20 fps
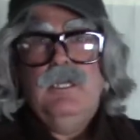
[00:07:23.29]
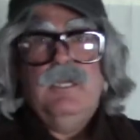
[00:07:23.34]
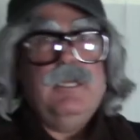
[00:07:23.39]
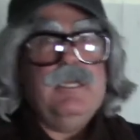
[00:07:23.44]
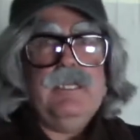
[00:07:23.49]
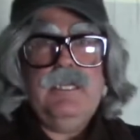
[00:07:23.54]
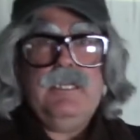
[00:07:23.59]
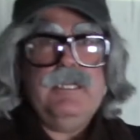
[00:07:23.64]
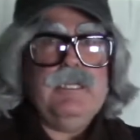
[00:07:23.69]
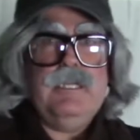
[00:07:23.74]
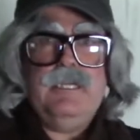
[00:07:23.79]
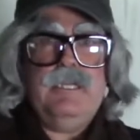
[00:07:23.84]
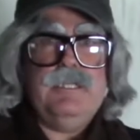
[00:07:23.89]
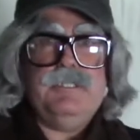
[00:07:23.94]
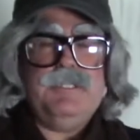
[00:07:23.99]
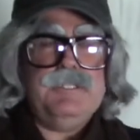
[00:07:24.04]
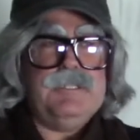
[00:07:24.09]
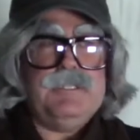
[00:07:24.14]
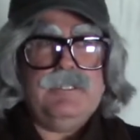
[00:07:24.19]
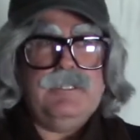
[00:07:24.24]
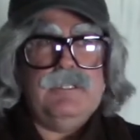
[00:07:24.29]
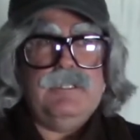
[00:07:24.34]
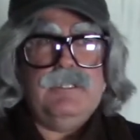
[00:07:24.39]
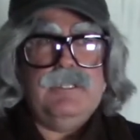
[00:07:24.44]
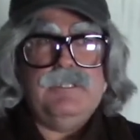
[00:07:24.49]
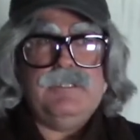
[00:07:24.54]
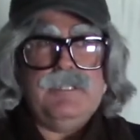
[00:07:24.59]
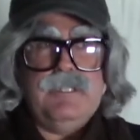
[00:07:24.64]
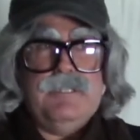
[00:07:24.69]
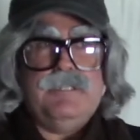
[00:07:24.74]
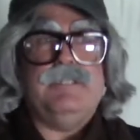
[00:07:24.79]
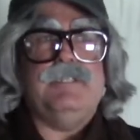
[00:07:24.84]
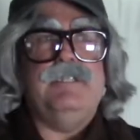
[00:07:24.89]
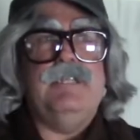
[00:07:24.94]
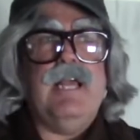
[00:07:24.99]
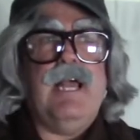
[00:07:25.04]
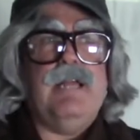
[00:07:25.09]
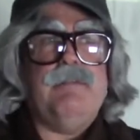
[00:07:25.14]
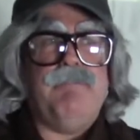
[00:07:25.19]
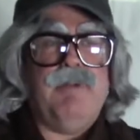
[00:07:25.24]
It's
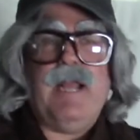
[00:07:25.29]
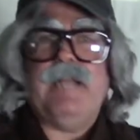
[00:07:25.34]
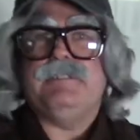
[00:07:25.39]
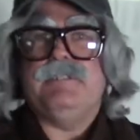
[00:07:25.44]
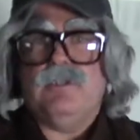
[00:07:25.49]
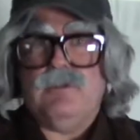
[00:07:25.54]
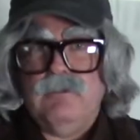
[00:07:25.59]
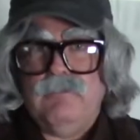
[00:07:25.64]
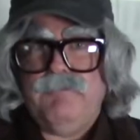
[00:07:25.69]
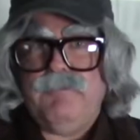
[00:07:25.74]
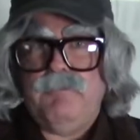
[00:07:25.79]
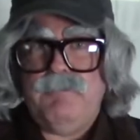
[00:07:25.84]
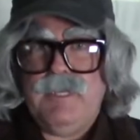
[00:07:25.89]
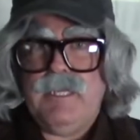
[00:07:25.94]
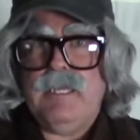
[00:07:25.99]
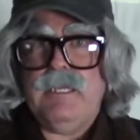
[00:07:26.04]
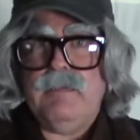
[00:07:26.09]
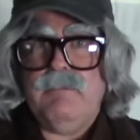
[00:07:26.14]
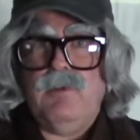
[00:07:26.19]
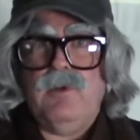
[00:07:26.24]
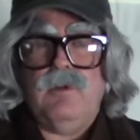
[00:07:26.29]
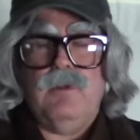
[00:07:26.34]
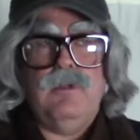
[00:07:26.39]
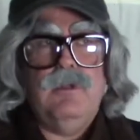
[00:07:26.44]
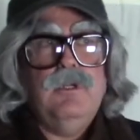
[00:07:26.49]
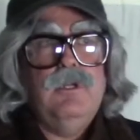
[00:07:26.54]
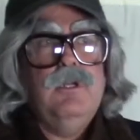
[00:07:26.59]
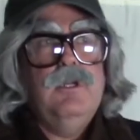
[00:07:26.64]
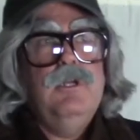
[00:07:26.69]
not practical for me anymore.